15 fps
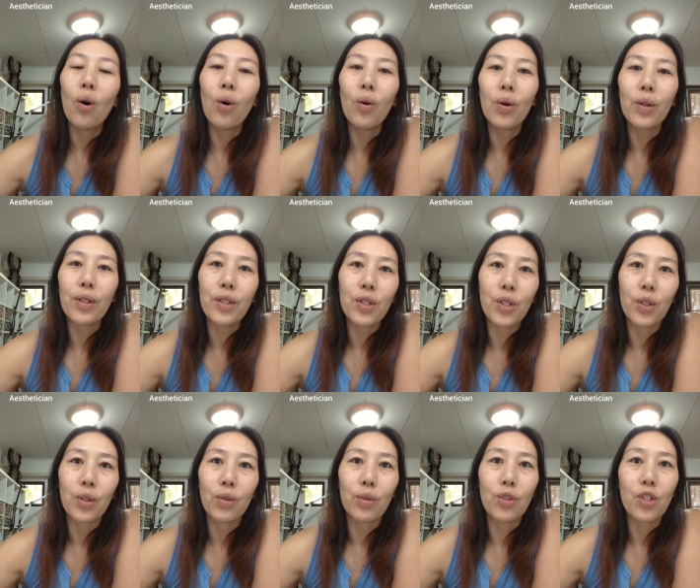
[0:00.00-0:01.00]
or
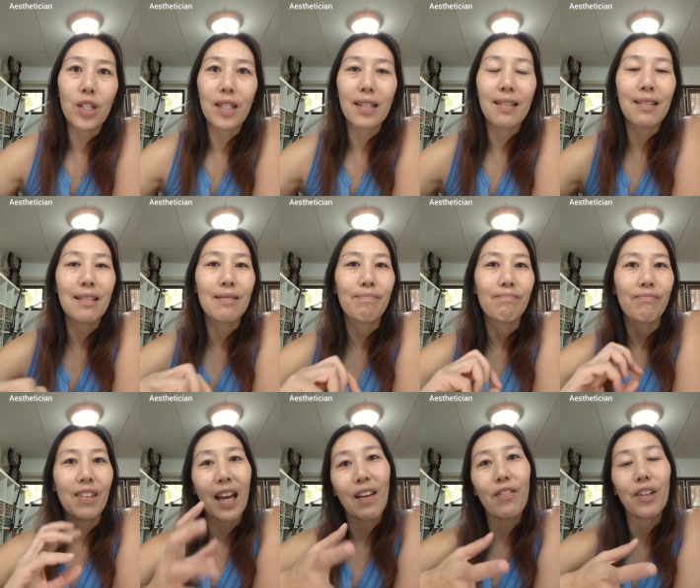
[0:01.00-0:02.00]
to just
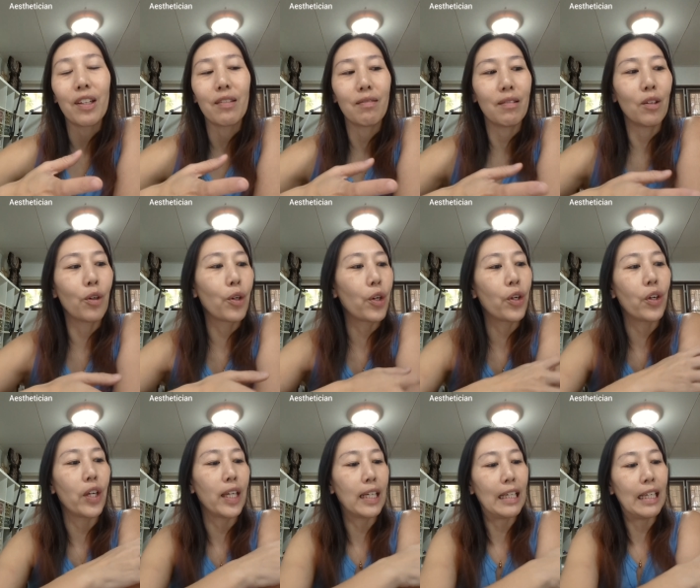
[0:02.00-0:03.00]
have it
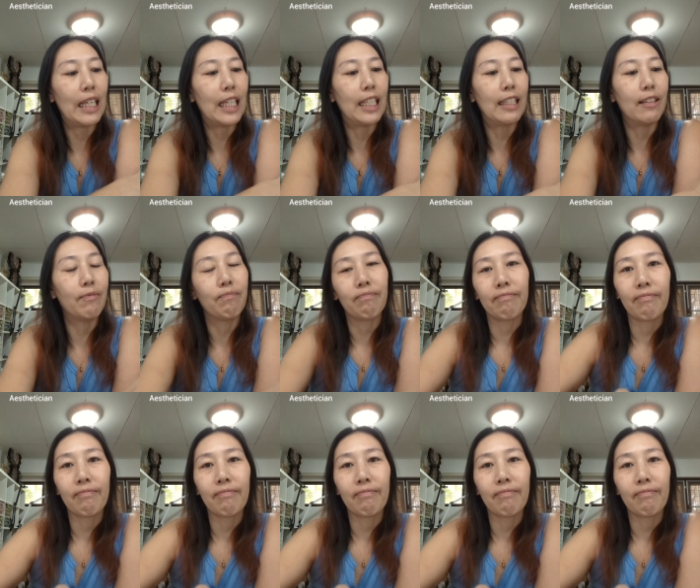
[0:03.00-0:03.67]
occurring in